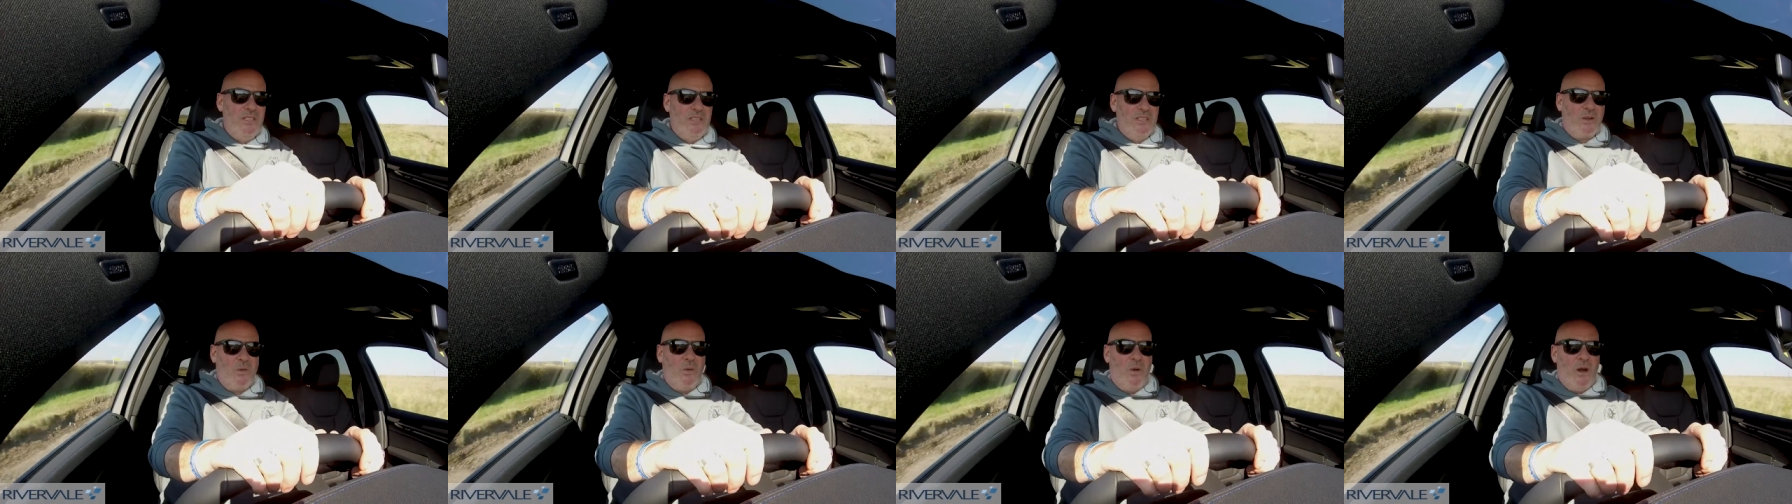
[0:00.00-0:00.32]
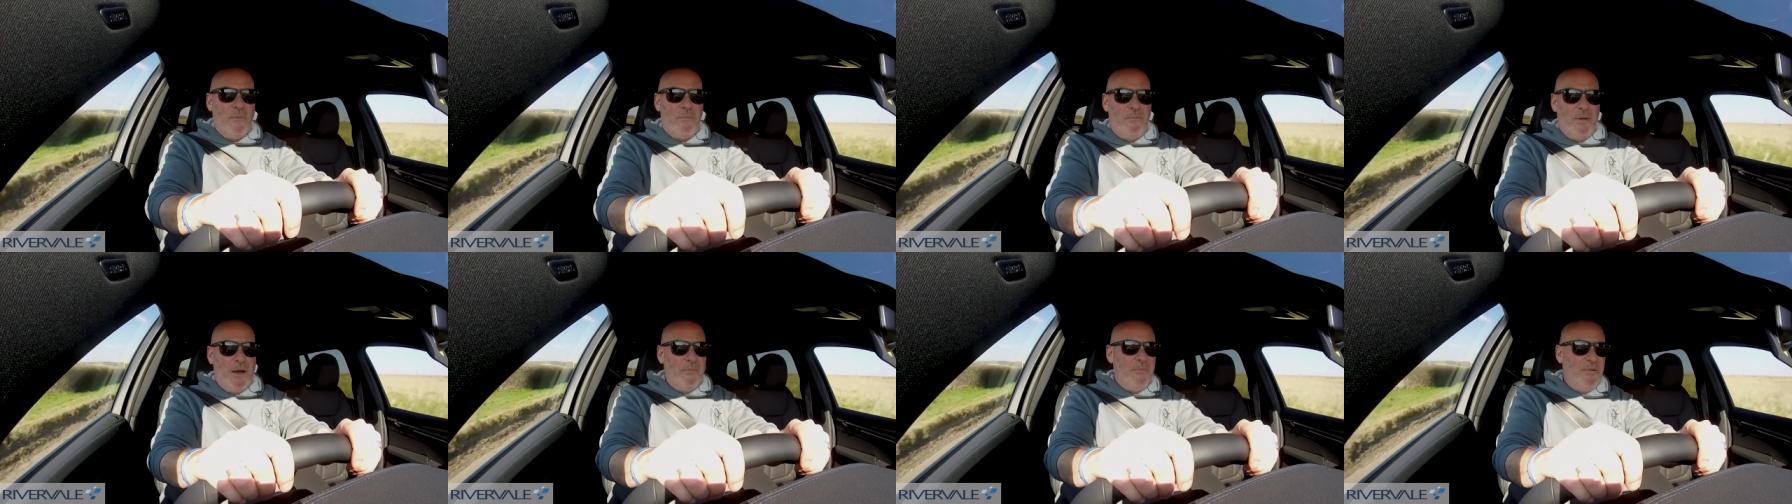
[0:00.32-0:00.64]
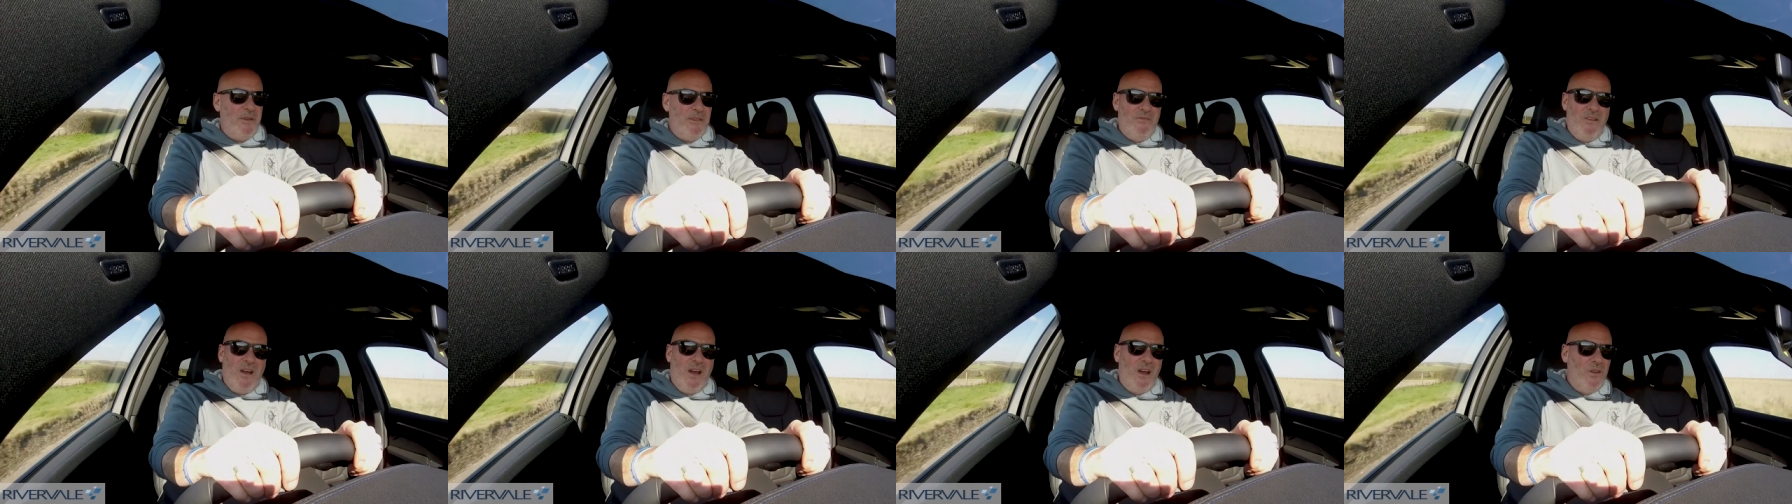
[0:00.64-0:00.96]
These are quite
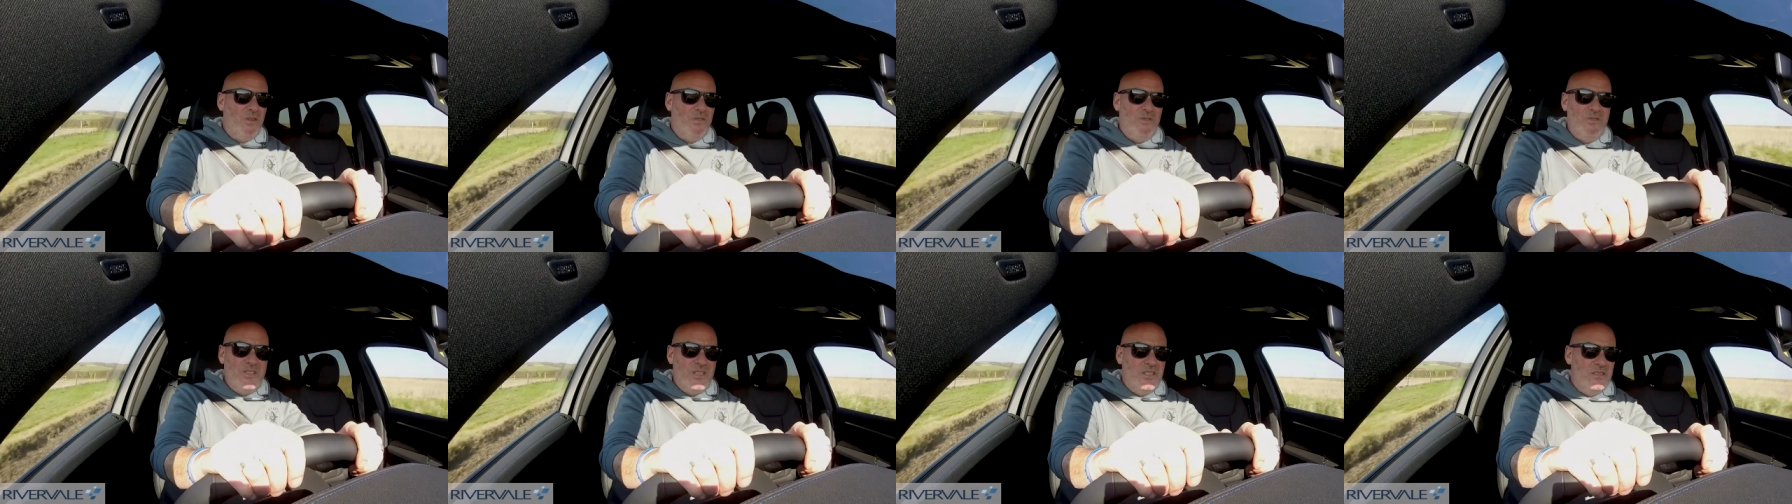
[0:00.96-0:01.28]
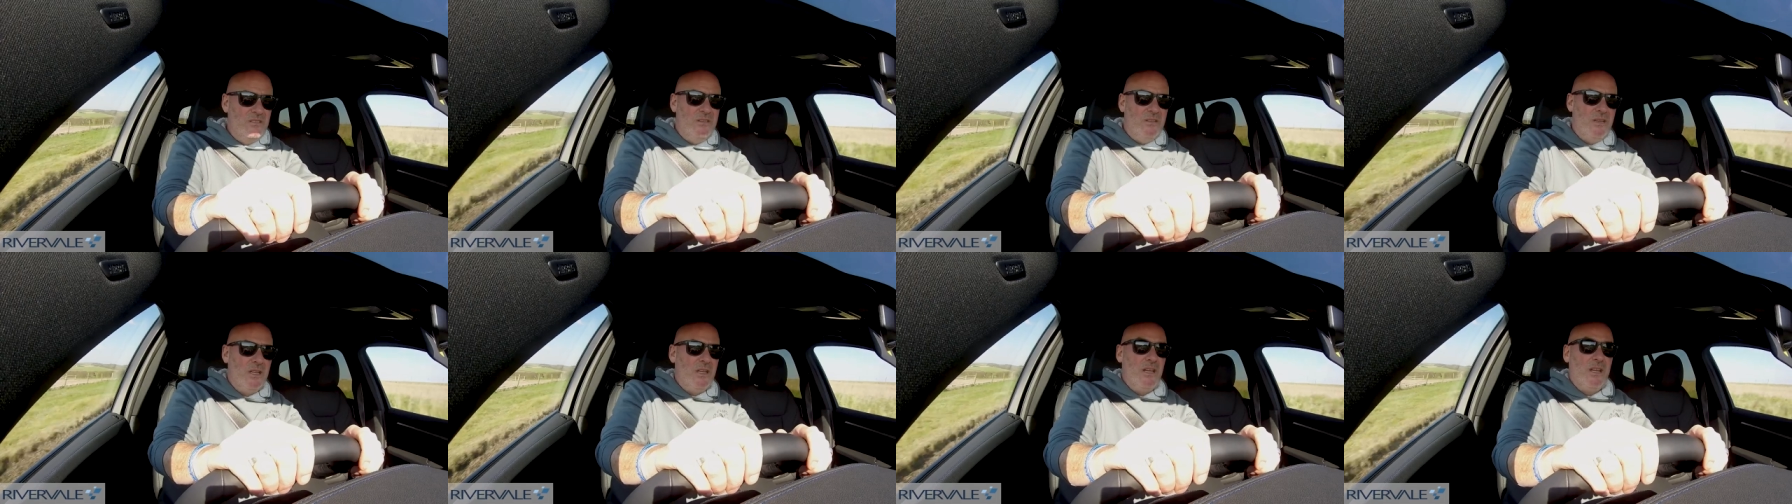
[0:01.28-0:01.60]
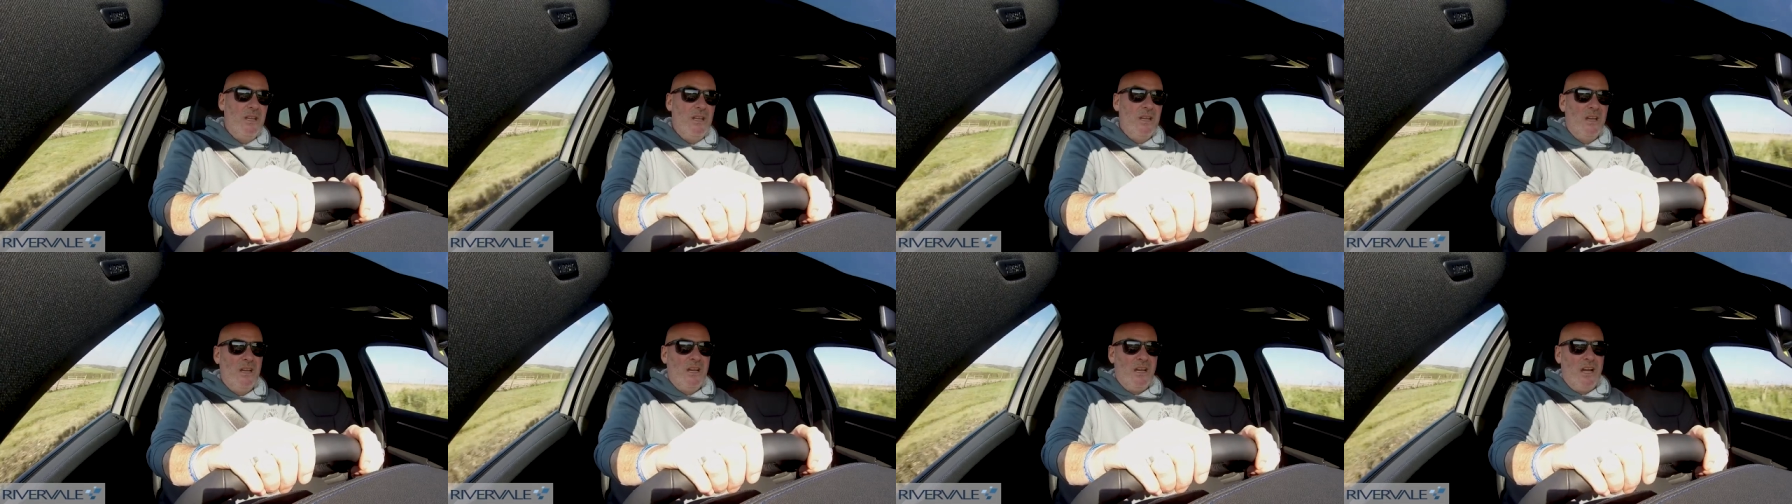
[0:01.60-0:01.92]
bumpy roads, and
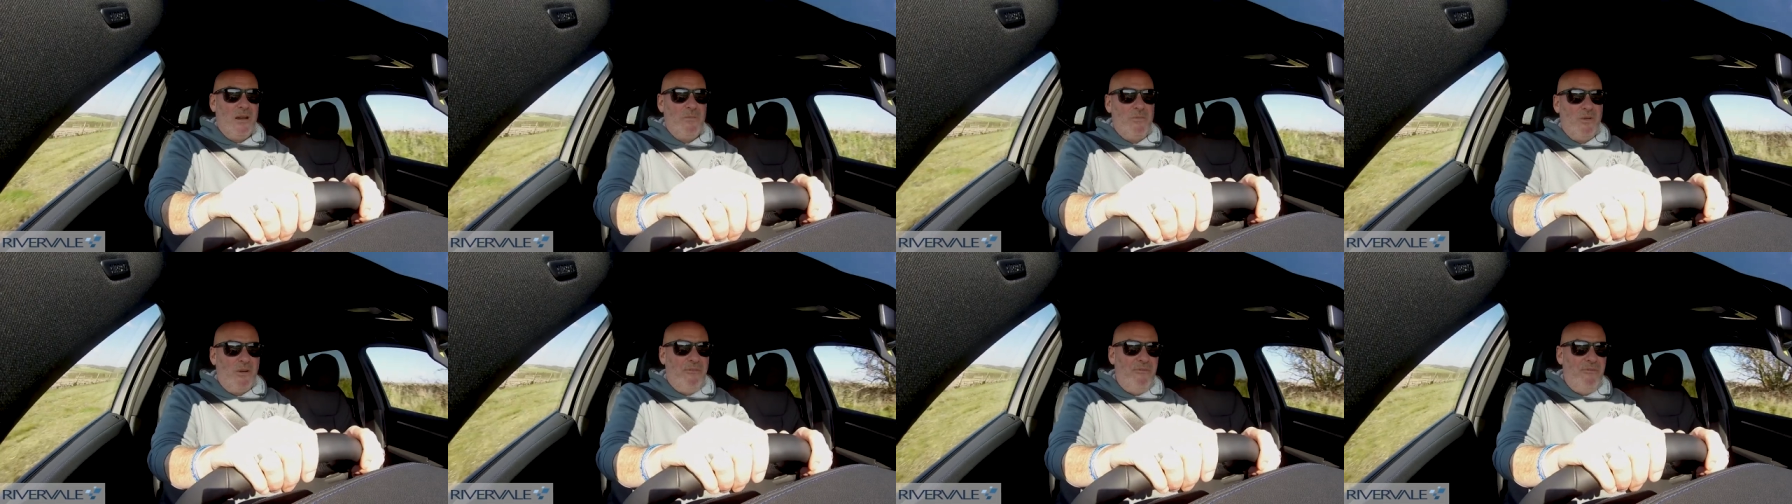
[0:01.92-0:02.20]
I'm